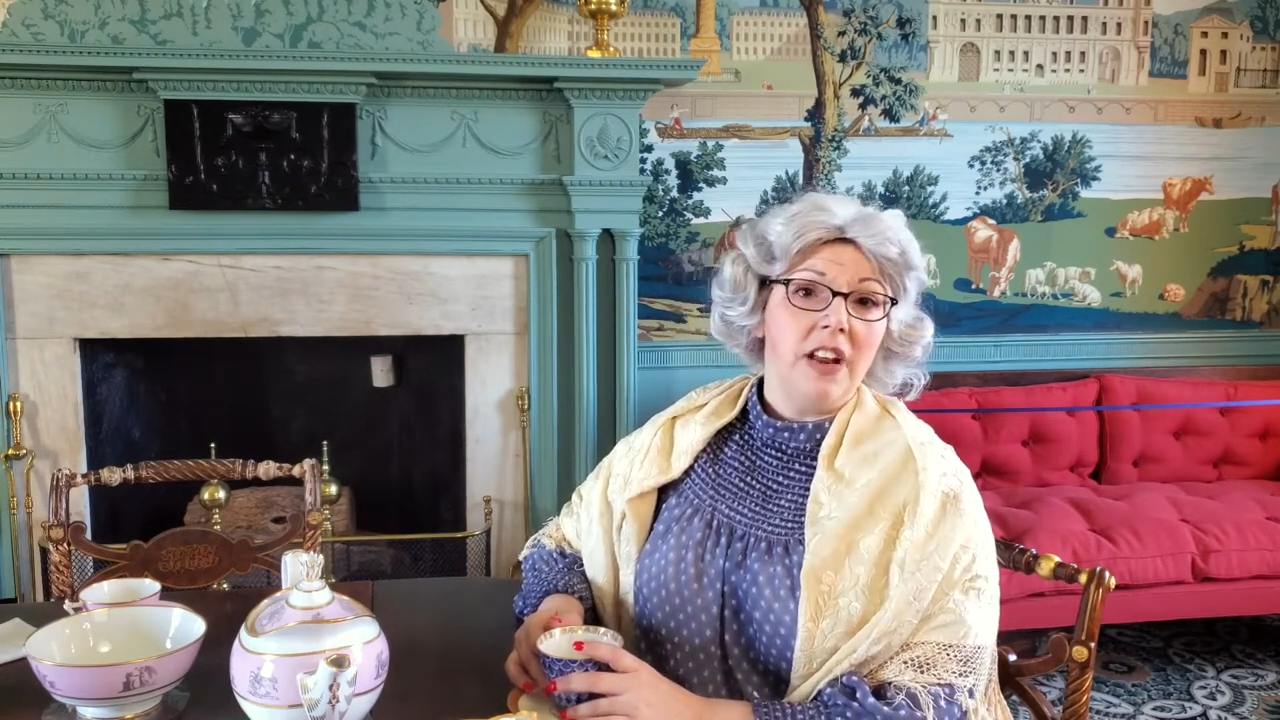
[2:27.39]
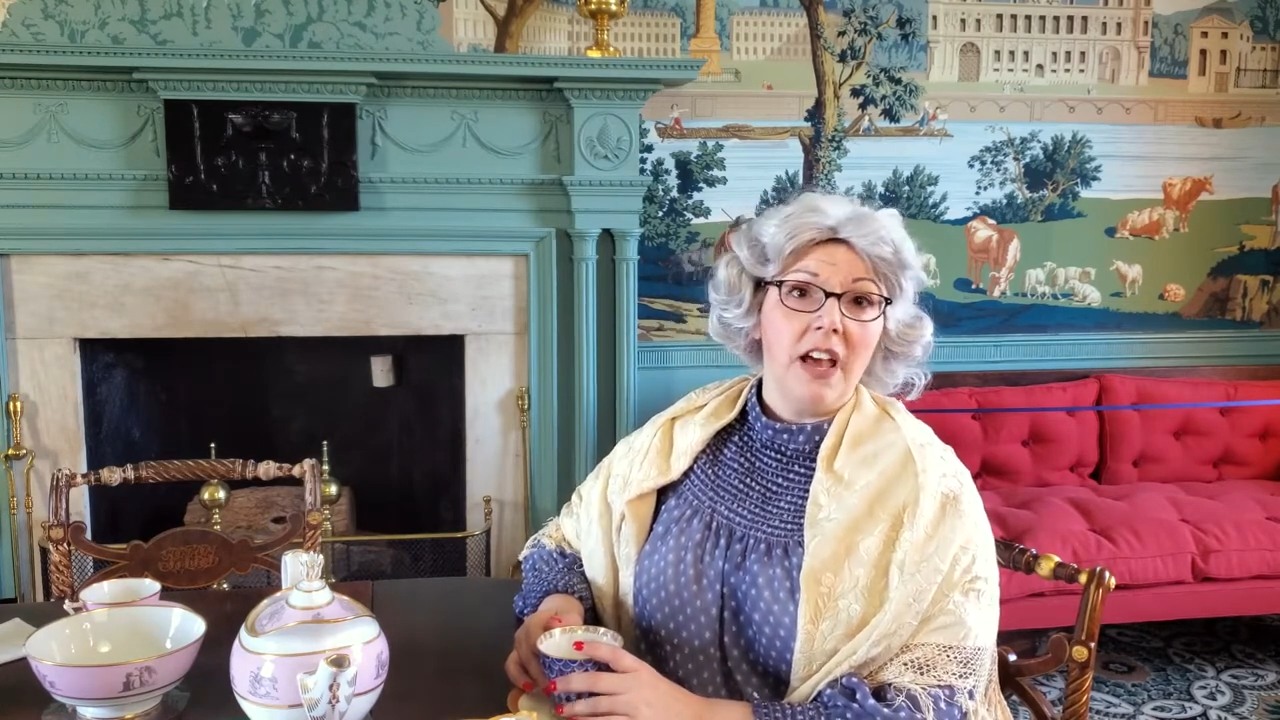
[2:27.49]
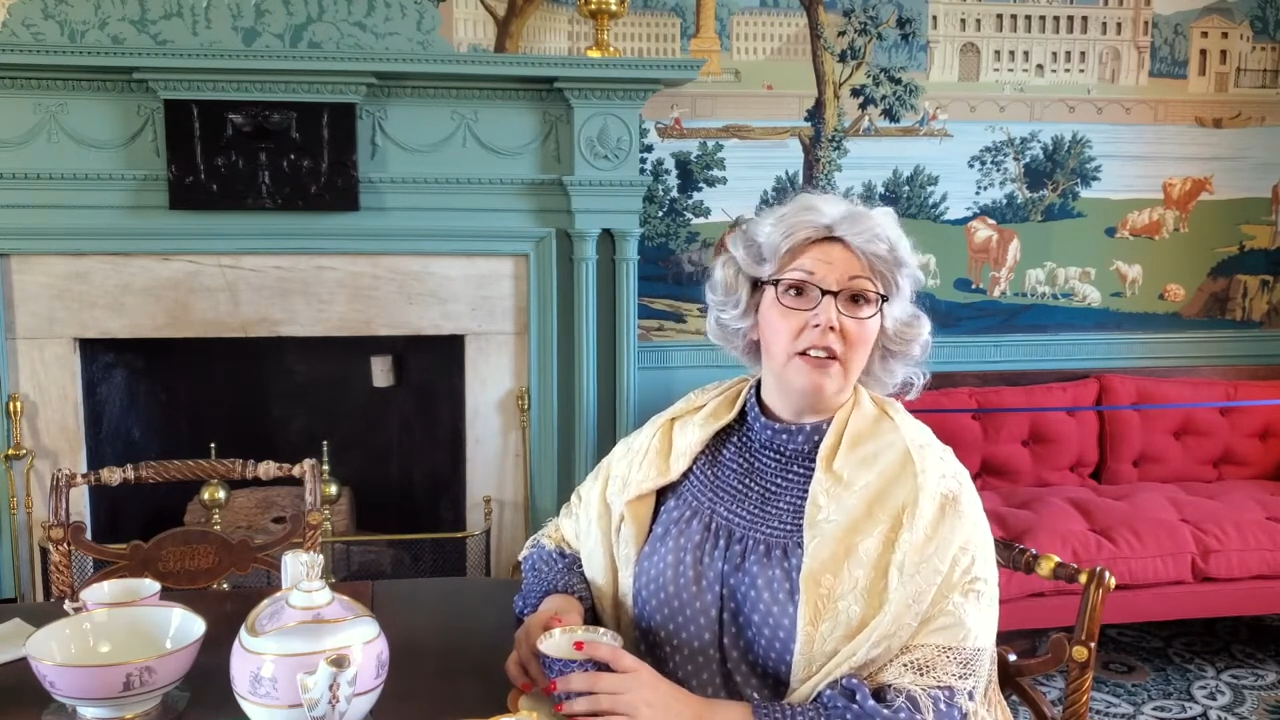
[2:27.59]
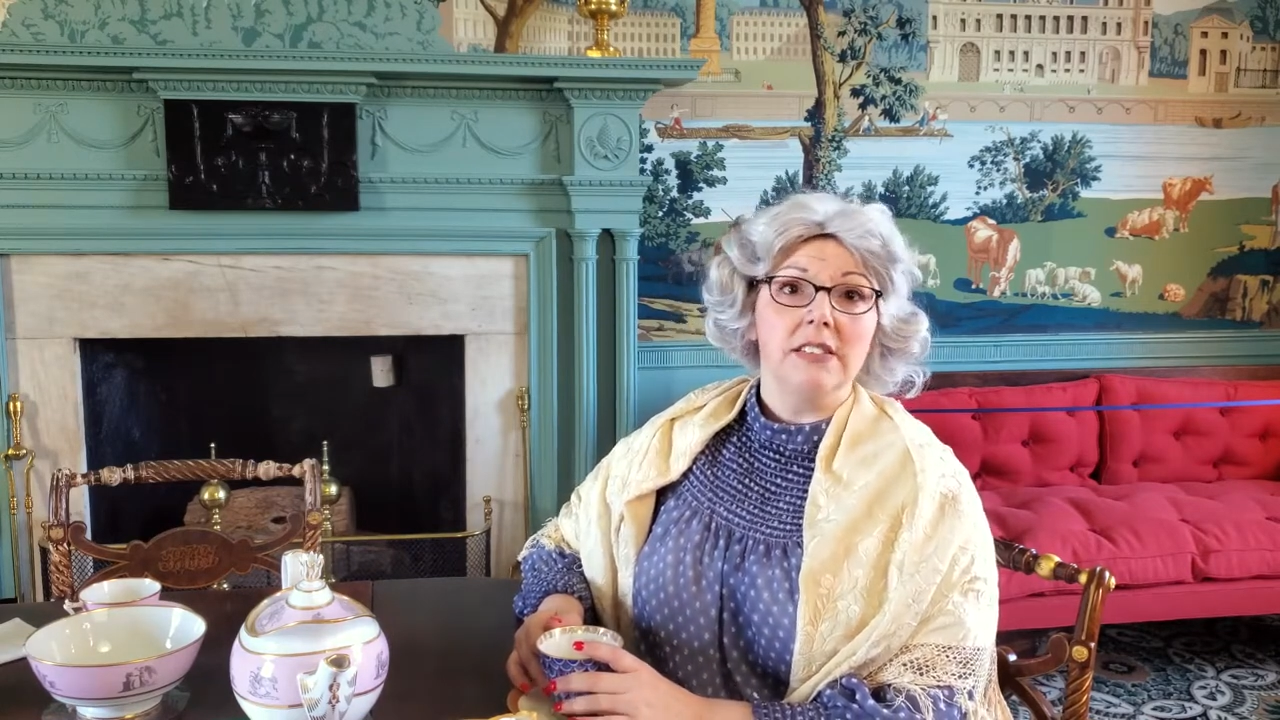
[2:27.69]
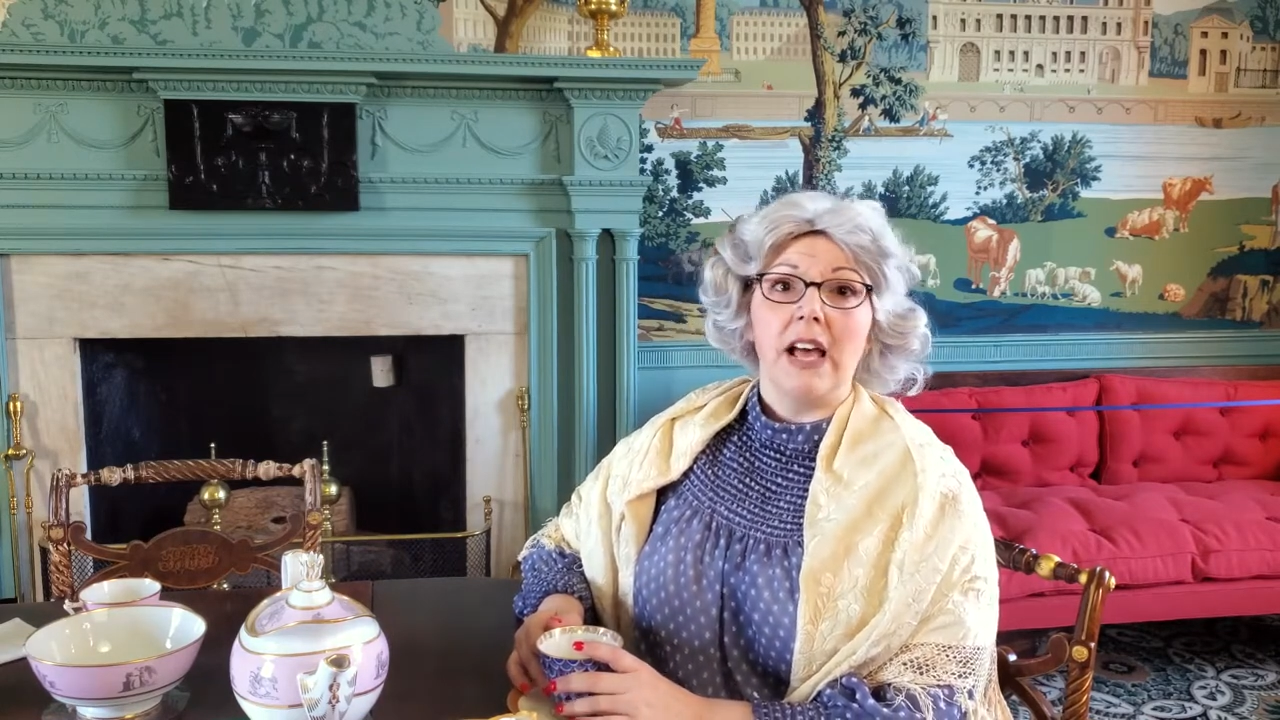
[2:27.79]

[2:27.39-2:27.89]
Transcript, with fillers: else,